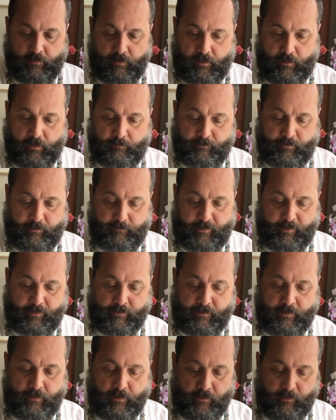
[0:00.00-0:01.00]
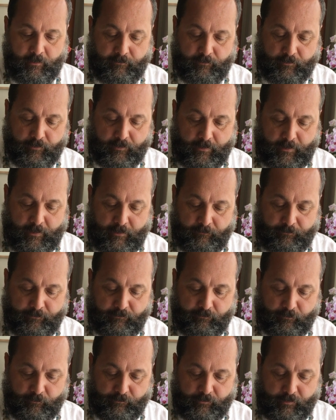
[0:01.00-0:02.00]
And I'm going to make another cloud.
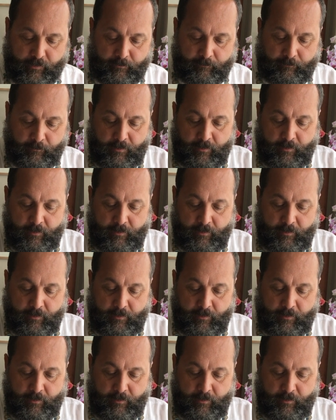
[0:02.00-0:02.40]
This one's going to